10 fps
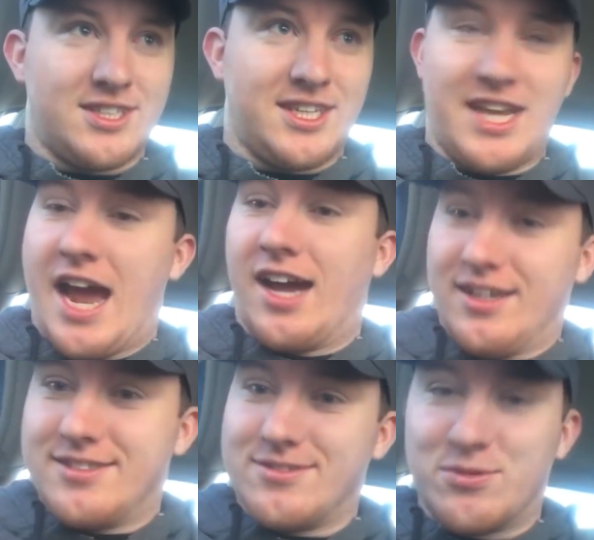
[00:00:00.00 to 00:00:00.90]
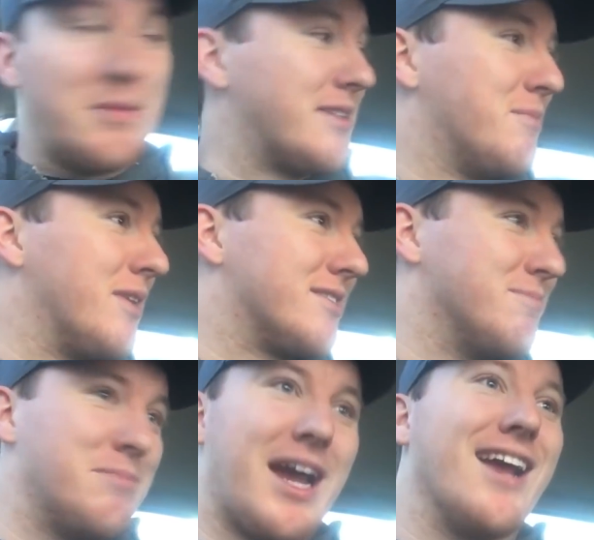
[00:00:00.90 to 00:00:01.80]
Yeah, we're about to make
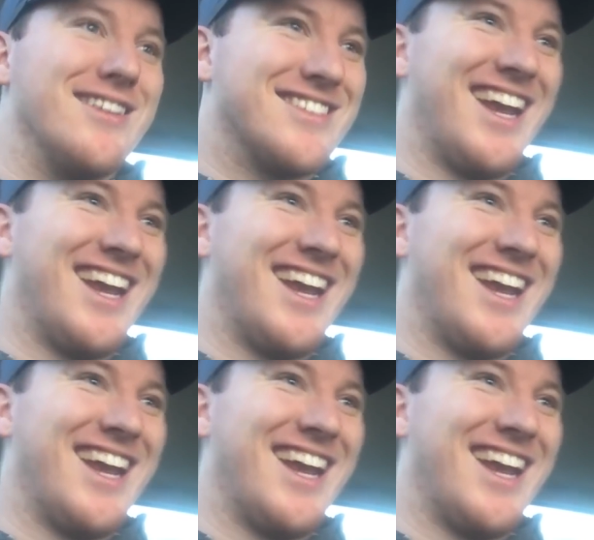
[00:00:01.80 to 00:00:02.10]
some bands.